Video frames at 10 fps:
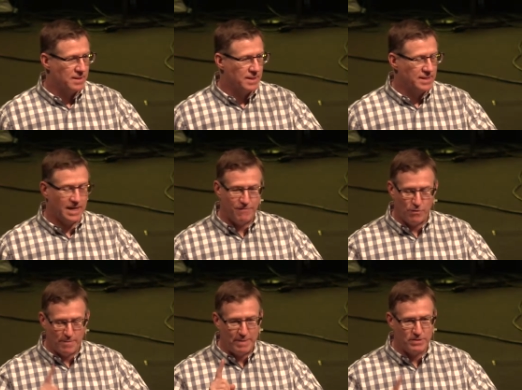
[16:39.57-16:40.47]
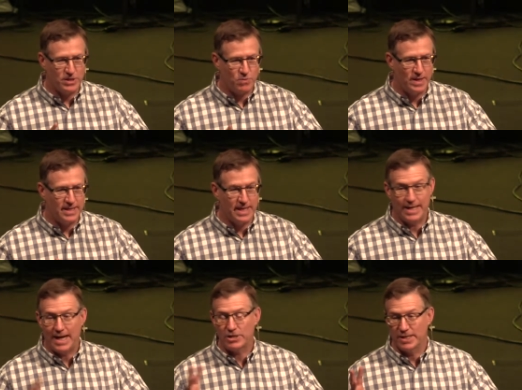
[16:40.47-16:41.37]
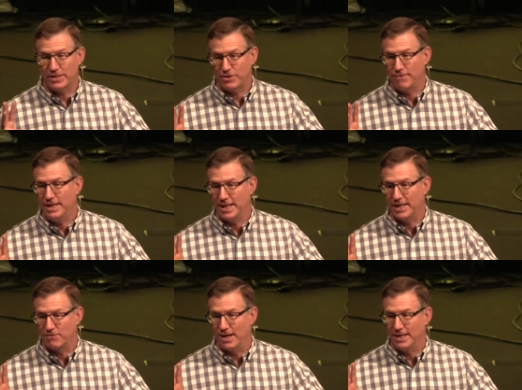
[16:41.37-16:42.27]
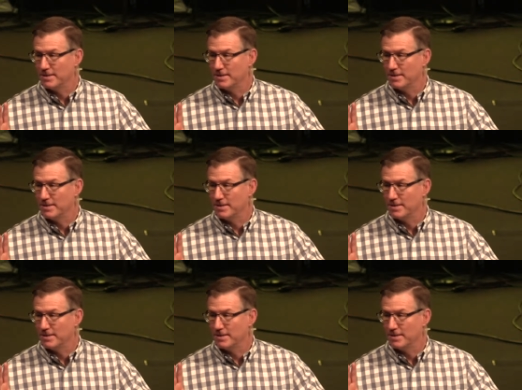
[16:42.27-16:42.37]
He said, if you remember this one thing, and actually it's three things, right?